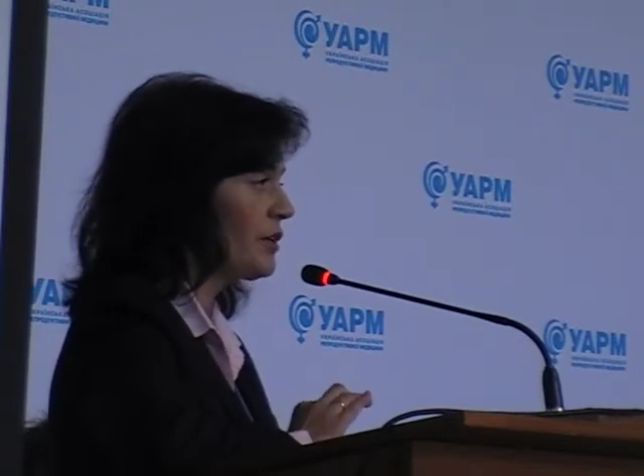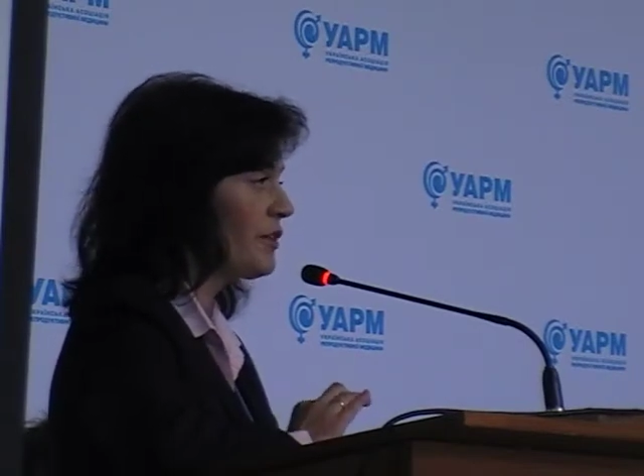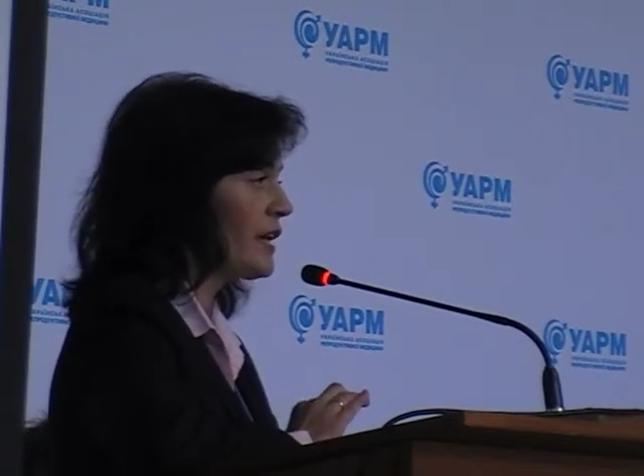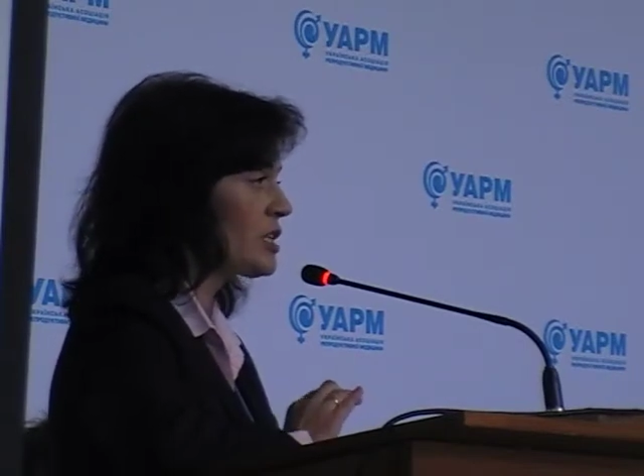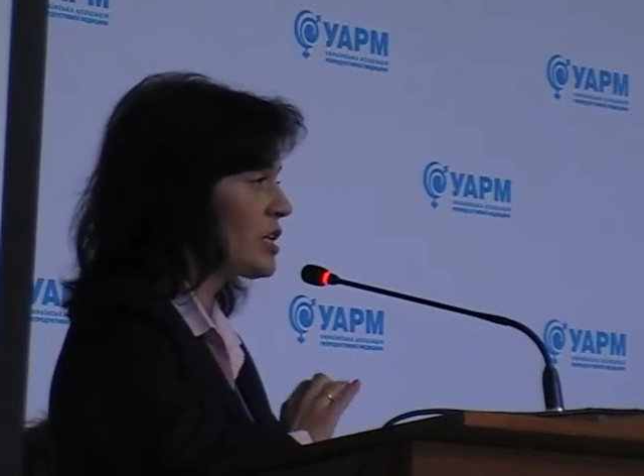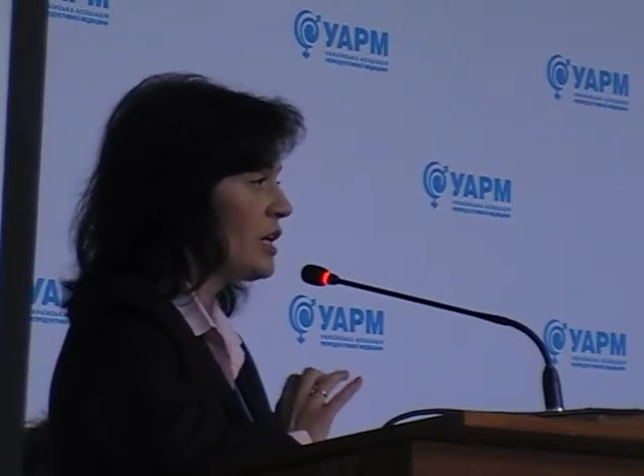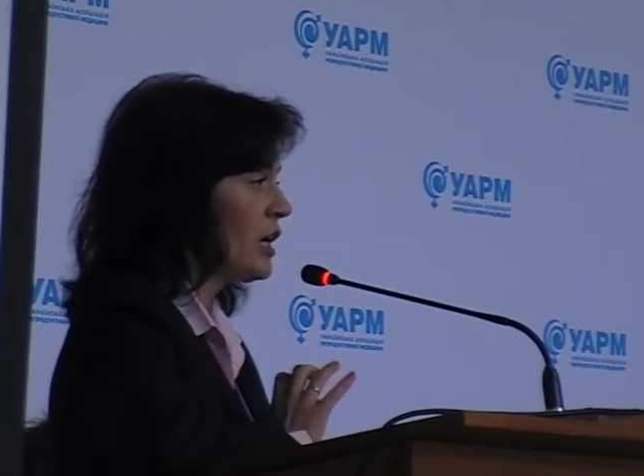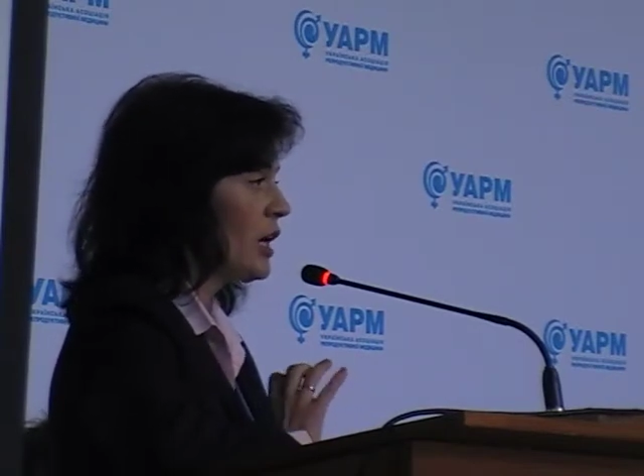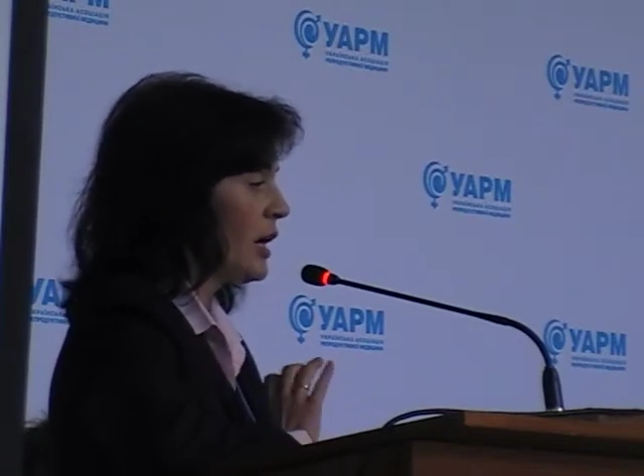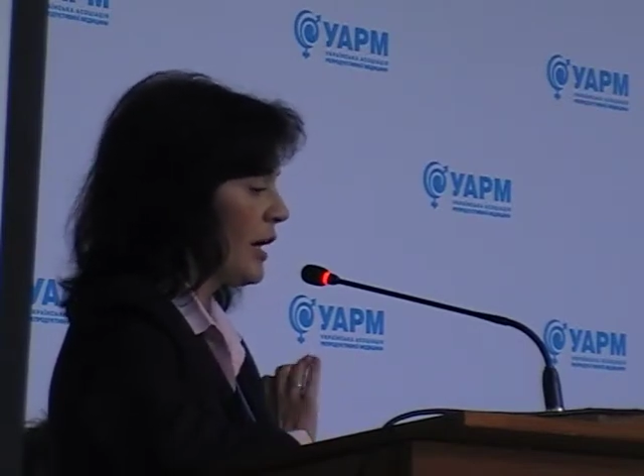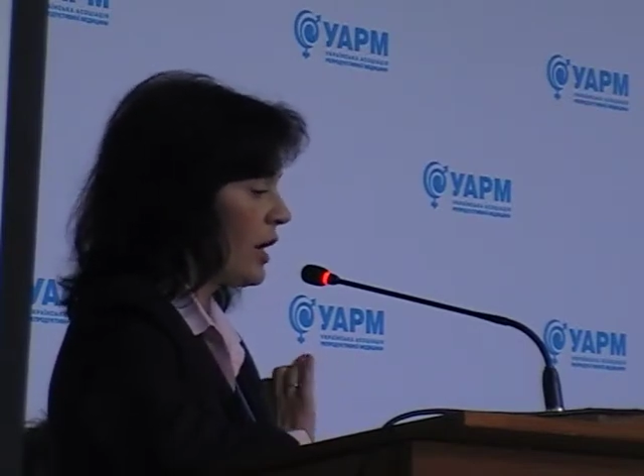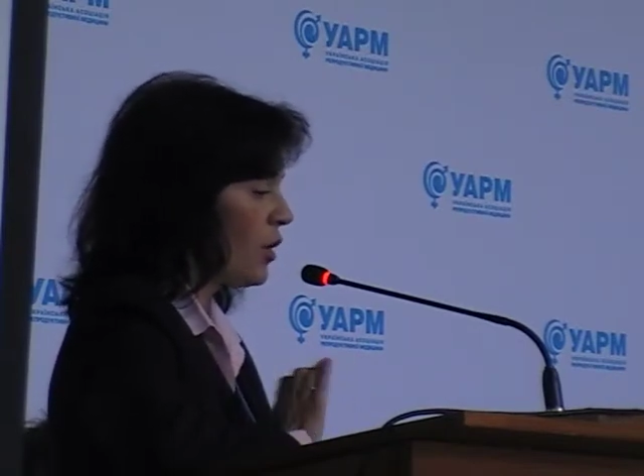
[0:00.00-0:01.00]
That
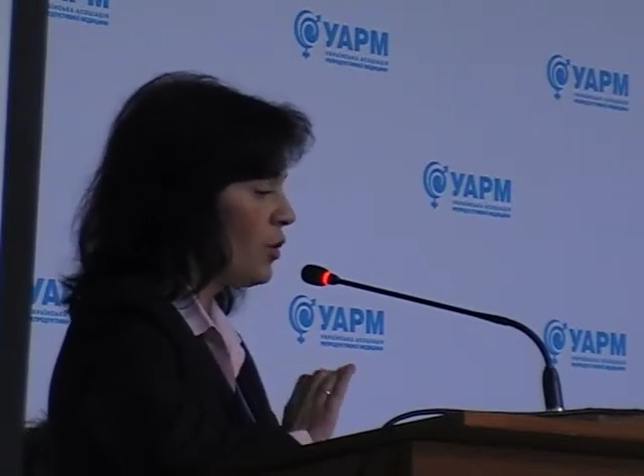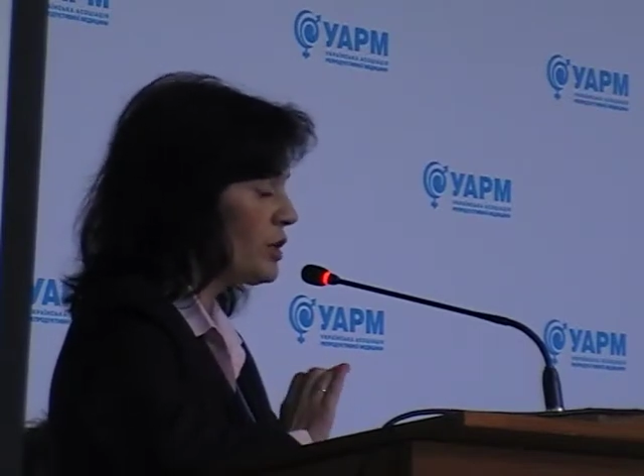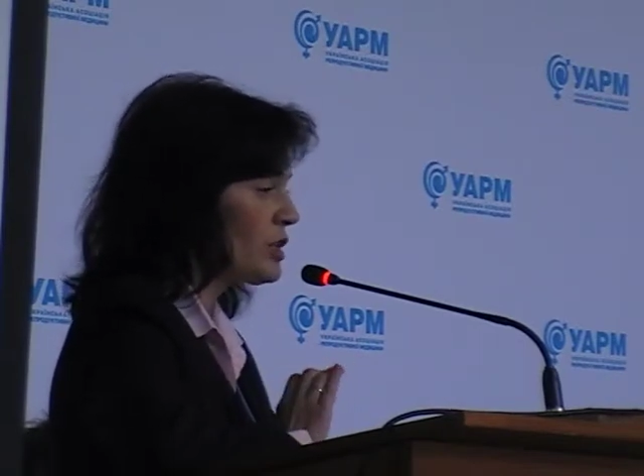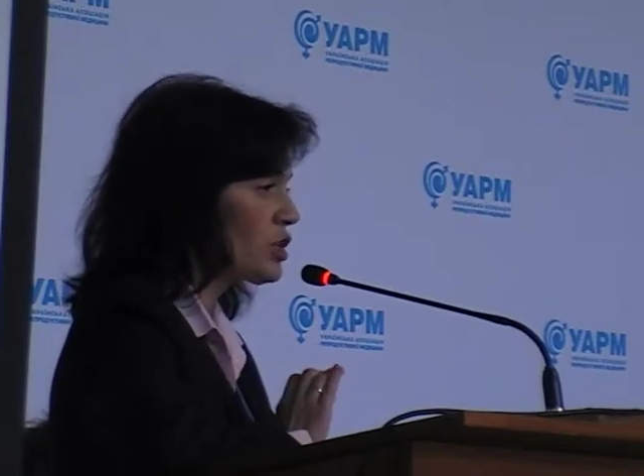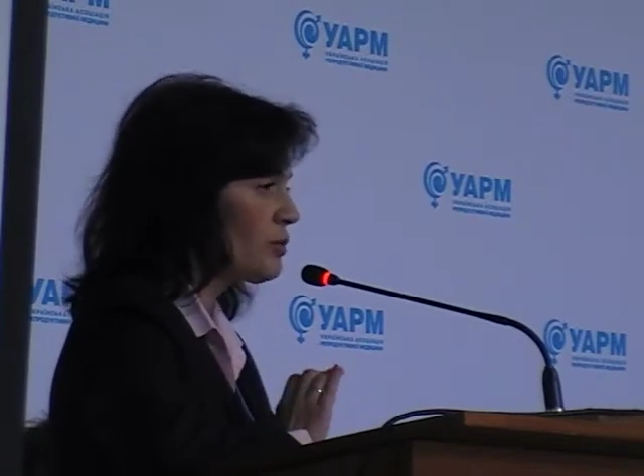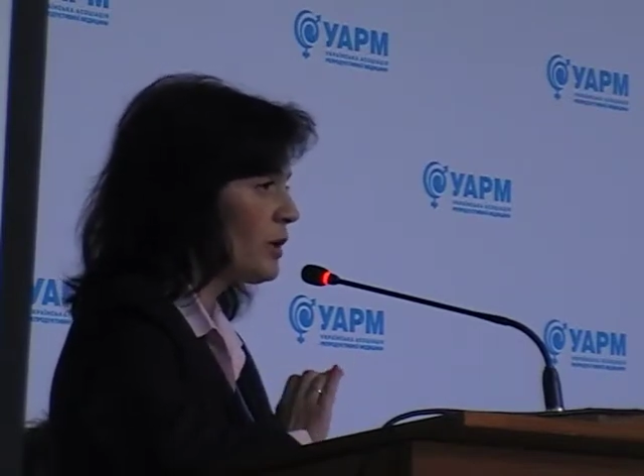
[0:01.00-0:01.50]
according to